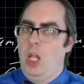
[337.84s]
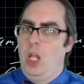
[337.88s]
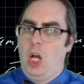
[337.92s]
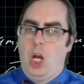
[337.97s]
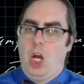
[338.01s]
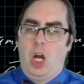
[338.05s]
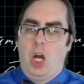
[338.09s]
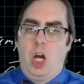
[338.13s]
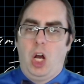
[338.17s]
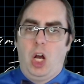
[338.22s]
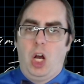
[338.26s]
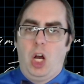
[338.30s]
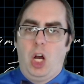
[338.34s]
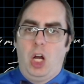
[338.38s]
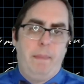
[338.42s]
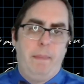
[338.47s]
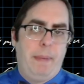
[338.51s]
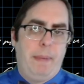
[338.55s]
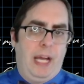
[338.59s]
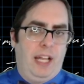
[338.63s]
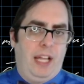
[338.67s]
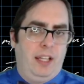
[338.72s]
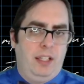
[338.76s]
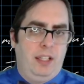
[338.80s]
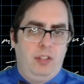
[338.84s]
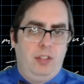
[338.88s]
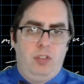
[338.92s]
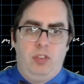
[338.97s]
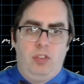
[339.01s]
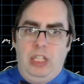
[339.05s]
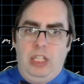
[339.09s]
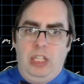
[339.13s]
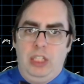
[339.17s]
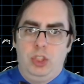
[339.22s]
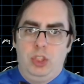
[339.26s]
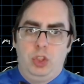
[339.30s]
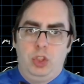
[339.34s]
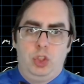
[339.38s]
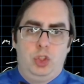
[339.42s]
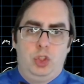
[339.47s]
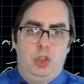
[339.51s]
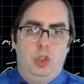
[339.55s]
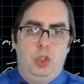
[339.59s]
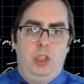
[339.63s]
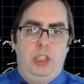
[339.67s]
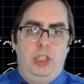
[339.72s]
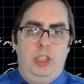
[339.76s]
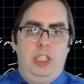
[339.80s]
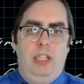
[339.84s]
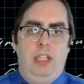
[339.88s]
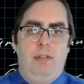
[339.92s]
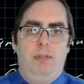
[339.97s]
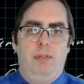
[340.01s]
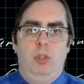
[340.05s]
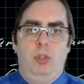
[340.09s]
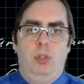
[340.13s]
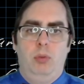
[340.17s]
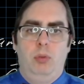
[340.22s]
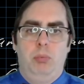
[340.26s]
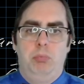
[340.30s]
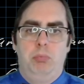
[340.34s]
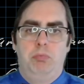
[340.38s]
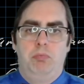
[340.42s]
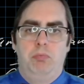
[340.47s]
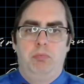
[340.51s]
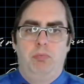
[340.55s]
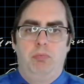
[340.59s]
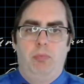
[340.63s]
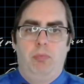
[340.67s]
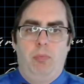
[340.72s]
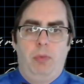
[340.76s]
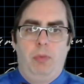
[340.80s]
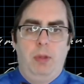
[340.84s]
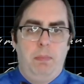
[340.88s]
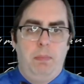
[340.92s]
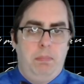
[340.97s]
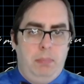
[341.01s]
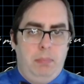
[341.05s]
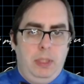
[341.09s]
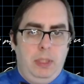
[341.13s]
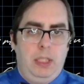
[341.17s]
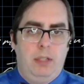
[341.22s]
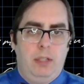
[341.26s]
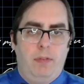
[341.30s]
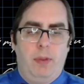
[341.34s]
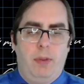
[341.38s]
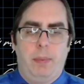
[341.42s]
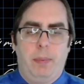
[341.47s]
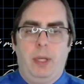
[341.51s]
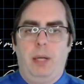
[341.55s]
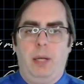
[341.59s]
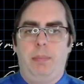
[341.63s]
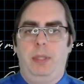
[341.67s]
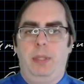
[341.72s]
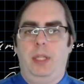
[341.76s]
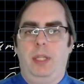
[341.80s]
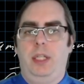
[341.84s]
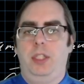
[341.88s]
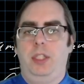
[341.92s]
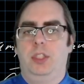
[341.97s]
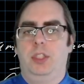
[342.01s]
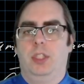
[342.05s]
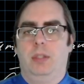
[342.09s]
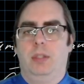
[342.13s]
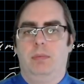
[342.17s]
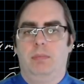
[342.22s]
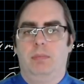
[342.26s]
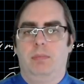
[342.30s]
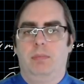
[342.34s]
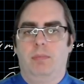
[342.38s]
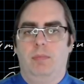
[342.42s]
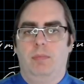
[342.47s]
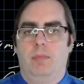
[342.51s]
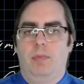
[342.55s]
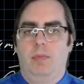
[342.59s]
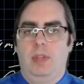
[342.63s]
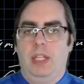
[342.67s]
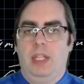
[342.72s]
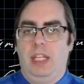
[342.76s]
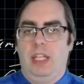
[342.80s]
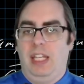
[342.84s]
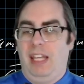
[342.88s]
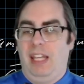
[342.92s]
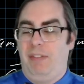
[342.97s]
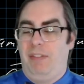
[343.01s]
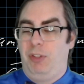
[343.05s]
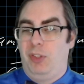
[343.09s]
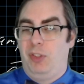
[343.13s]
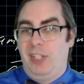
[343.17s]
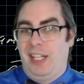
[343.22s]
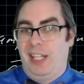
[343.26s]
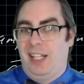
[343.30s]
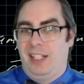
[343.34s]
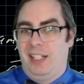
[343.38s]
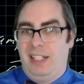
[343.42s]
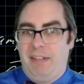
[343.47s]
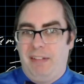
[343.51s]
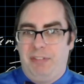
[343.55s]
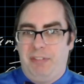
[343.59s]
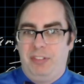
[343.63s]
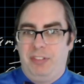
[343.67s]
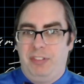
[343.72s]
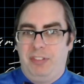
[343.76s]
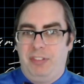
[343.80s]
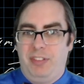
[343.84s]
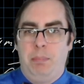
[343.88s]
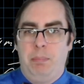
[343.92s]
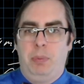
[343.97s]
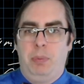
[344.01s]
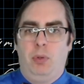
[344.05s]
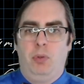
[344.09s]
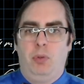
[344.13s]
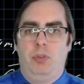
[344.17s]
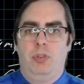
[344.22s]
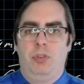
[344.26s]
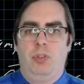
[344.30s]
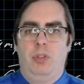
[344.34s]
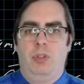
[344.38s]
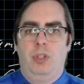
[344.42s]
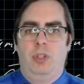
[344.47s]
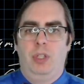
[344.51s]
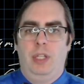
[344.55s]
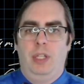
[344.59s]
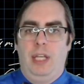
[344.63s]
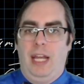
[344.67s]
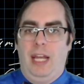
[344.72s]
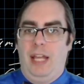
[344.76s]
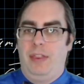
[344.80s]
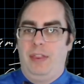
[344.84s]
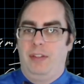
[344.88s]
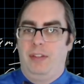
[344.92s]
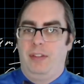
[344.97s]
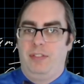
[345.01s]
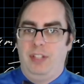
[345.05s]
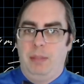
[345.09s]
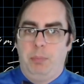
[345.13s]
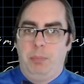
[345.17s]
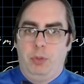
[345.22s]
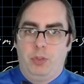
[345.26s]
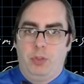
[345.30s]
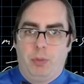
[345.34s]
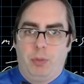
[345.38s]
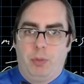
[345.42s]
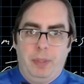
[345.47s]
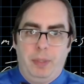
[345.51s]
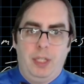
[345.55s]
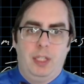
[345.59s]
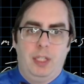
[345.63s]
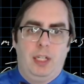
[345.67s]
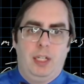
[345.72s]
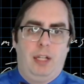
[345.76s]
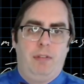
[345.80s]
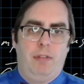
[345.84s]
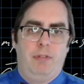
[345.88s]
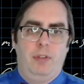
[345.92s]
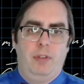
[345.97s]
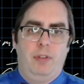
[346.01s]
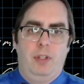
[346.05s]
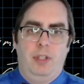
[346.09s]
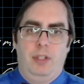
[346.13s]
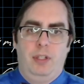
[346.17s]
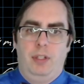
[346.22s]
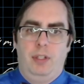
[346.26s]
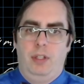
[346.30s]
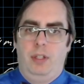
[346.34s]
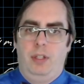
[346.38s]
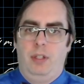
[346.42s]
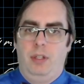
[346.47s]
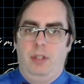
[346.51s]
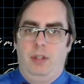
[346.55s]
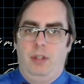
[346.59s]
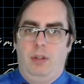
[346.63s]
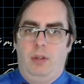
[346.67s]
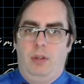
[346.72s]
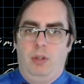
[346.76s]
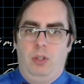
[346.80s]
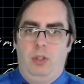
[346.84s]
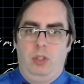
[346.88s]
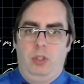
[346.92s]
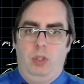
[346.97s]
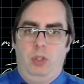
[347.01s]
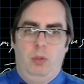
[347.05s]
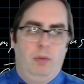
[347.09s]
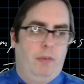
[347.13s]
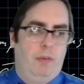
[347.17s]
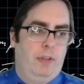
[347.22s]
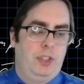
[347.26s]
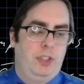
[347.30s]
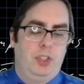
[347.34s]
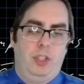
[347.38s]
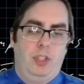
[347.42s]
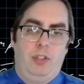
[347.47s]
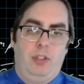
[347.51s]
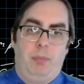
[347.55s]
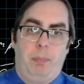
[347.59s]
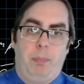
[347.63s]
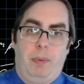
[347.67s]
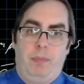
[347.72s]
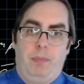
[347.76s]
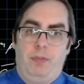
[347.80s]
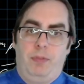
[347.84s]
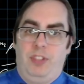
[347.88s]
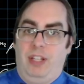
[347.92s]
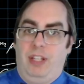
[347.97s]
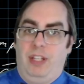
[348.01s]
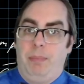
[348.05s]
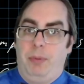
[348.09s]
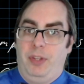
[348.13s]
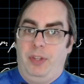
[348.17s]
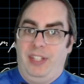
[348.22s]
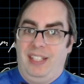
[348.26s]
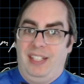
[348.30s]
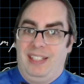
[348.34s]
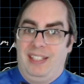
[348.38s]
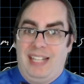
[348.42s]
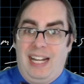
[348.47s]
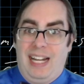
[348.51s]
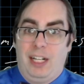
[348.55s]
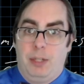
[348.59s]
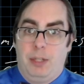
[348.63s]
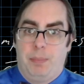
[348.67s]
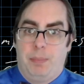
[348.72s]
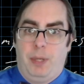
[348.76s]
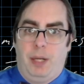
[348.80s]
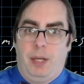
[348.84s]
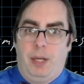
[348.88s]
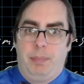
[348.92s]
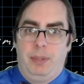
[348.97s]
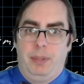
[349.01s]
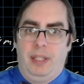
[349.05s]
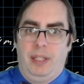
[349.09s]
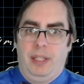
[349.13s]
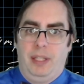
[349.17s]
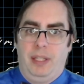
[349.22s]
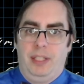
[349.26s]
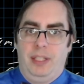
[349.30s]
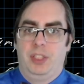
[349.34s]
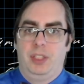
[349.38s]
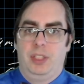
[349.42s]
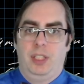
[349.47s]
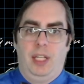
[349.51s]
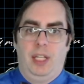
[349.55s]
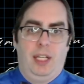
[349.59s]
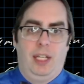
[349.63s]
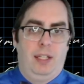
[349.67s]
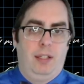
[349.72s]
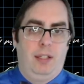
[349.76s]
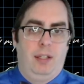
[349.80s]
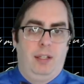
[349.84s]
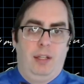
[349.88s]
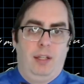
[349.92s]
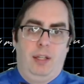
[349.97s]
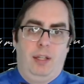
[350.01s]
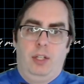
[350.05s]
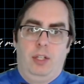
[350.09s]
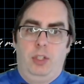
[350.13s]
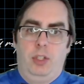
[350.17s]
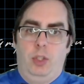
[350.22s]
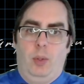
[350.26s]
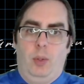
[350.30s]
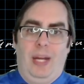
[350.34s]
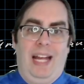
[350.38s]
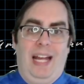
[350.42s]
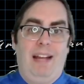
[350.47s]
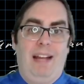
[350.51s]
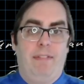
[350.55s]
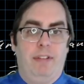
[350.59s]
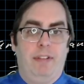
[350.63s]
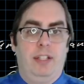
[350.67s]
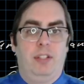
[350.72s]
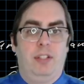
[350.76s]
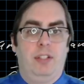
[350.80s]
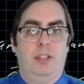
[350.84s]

On the balance, it should give you the mean of the population. If you take enough samples and the samples are big enough, you eventually sample the entire population and there you have it.